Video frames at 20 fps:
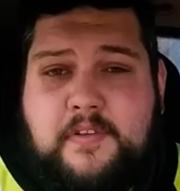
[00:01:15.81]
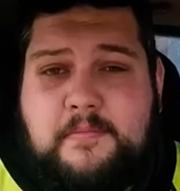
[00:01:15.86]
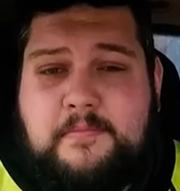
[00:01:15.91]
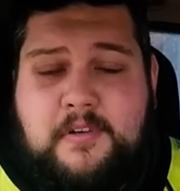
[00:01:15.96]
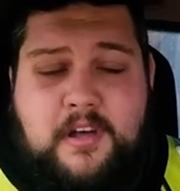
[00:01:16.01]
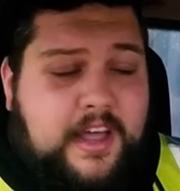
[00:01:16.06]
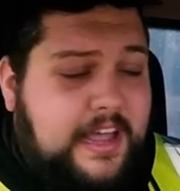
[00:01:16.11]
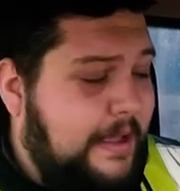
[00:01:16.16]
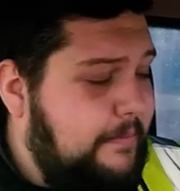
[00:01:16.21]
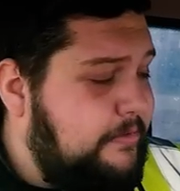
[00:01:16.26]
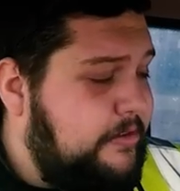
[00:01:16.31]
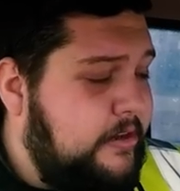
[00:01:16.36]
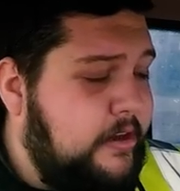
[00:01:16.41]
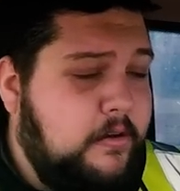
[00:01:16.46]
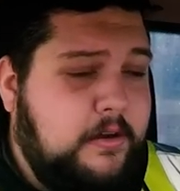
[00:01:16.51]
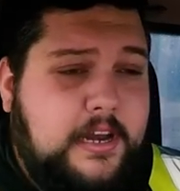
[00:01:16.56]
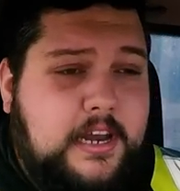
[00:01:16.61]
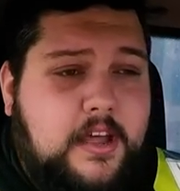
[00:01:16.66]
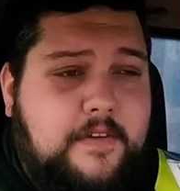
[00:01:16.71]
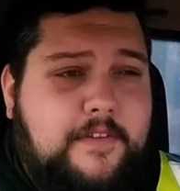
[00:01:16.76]
them. I
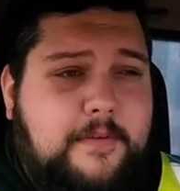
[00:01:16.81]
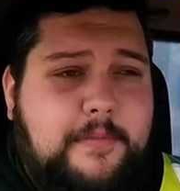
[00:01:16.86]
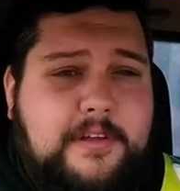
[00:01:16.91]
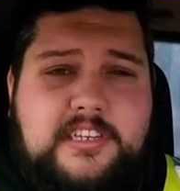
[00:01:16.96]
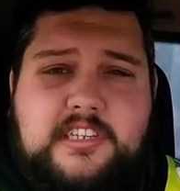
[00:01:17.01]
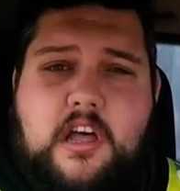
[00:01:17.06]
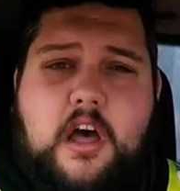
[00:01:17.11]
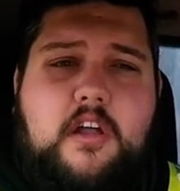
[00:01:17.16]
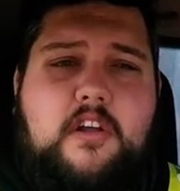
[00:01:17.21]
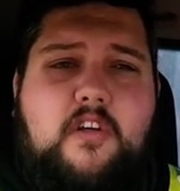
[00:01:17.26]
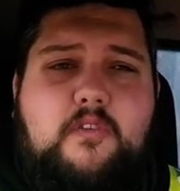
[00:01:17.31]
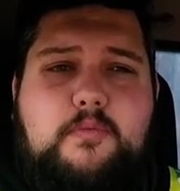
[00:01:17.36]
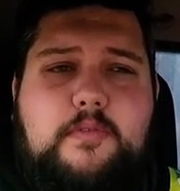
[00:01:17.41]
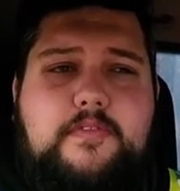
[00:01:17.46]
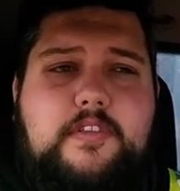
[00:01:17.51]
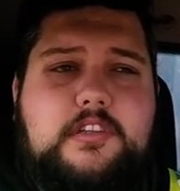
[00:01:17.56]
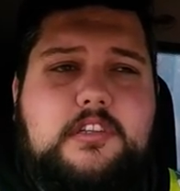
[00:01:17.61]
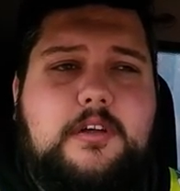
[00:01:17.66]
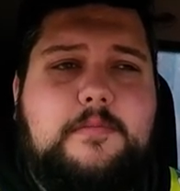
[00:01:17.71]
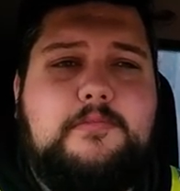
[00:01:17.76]
absolutely love them. I started off
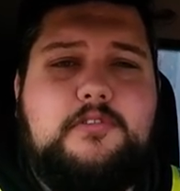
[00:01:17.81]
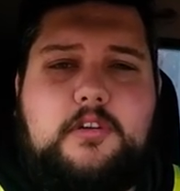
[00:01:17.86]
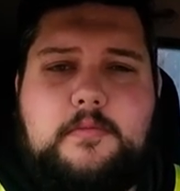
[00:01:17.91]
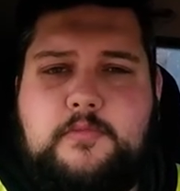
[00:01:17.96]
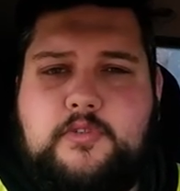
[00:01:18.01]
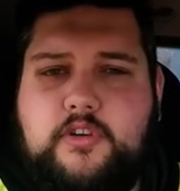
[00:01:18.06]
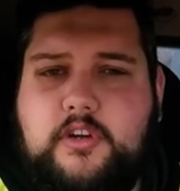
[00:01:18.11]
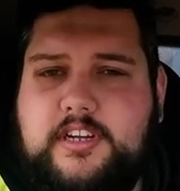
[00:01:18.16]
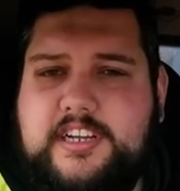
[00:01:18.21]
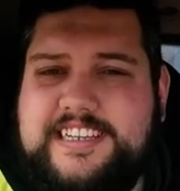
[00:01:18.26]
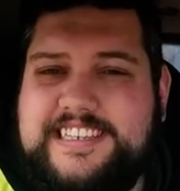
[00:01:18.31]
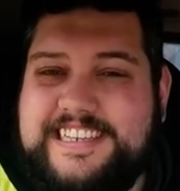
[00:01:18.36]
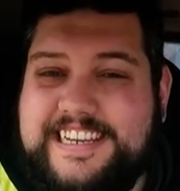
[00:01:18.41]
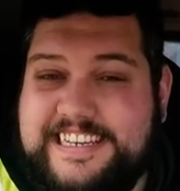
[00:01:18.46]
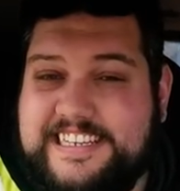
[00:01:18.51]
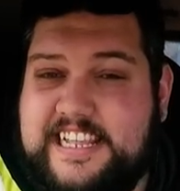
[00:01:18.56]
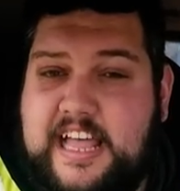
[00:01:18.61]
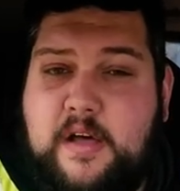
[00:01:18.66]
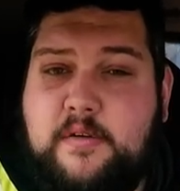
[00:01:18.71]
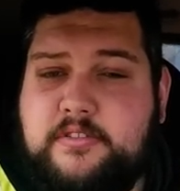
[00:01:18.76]
with the TomTom Trucker
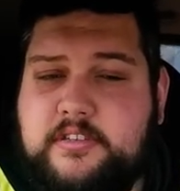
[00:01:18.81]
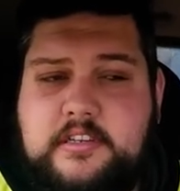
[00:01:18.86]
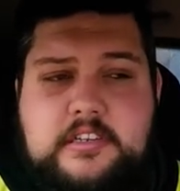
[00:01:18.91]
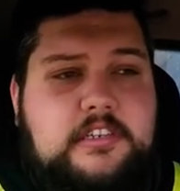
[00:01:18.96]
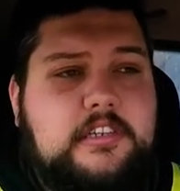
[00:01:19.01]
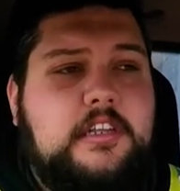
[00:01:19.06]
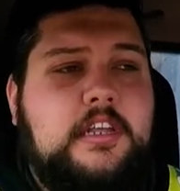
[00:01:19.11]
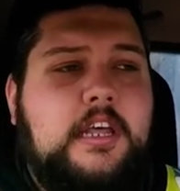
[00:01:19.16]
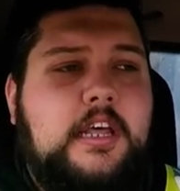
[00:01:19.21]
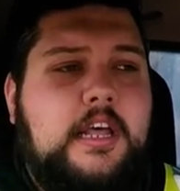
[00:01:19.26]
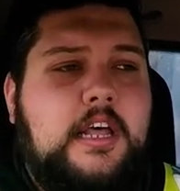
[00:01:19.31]
6000.